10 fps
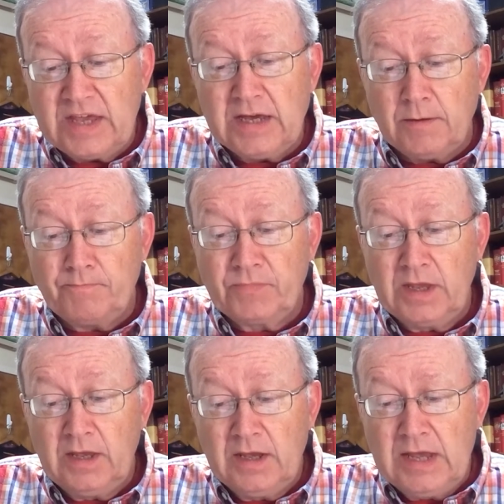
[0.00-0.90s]
them.
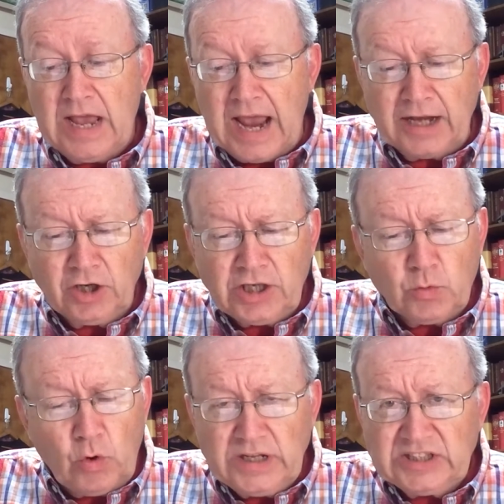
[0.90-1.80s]
And look
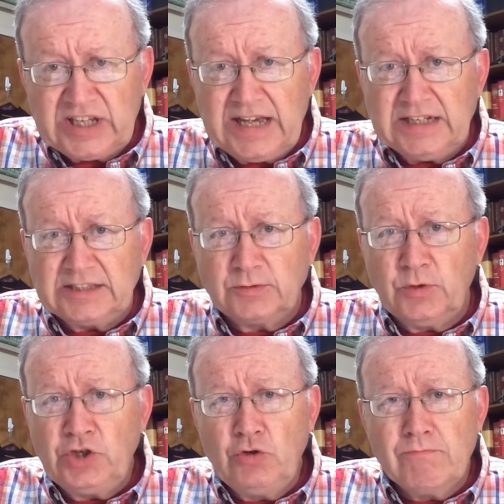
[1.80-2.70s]
at what he says
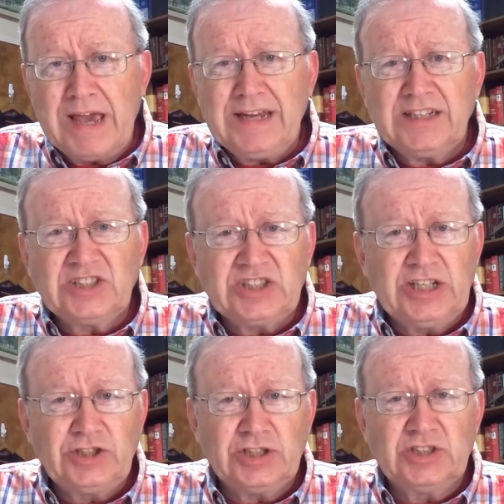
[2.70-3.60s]
when you make
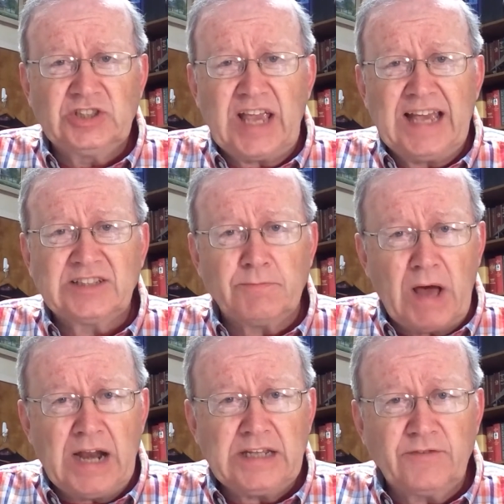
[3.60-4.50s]
decisions as a
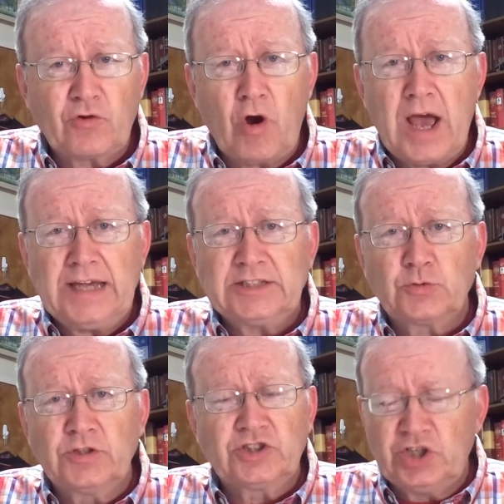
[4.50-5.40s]
body of Christ,
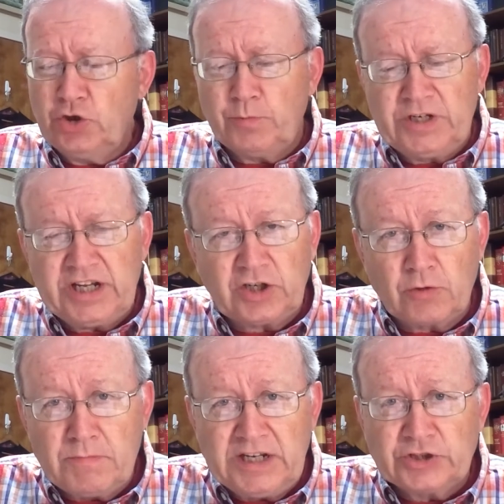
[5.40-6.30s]
what's to do a
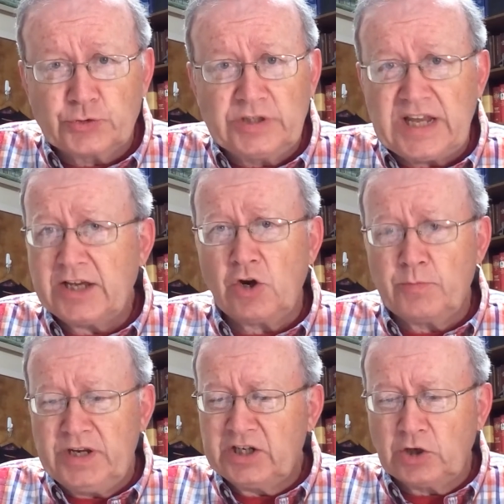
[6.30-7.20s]
particular ministry, take on a
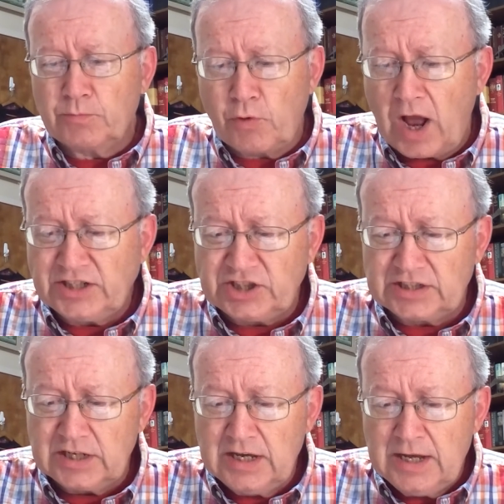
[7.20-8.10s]
particular project.